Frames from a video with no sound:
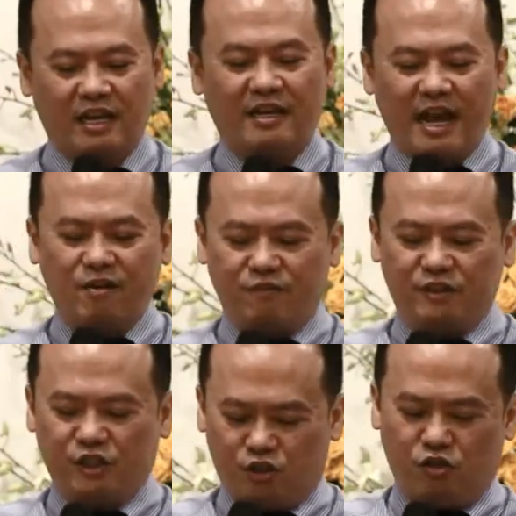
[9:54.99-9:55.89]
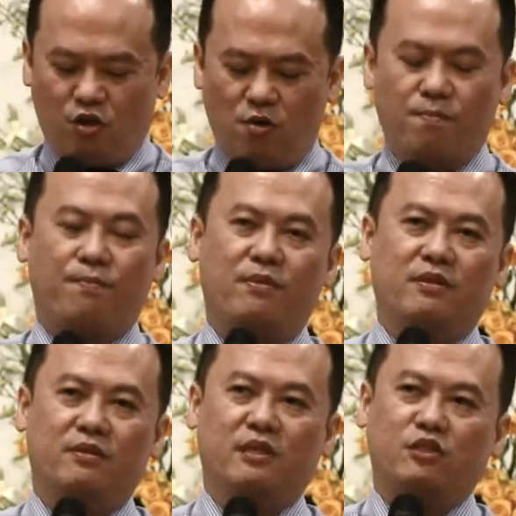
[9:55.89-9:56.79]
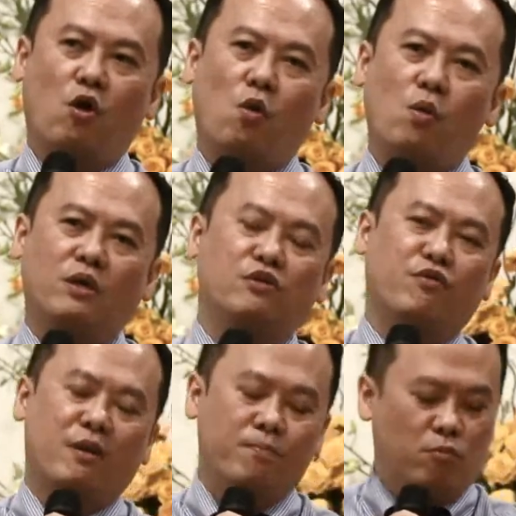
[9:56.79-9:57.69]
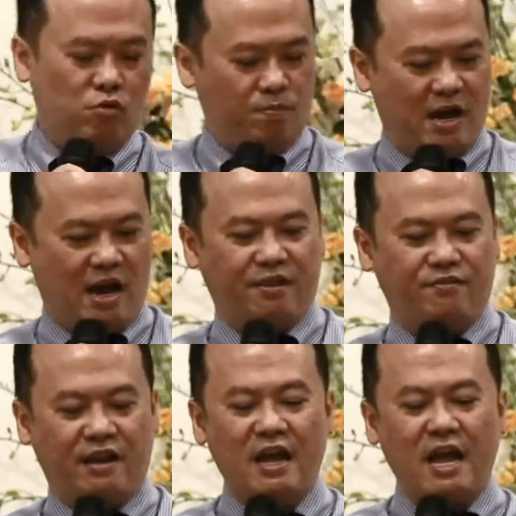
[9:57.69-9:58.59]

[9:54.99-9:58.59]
At the end of a storm, There's always a rainbow behind that.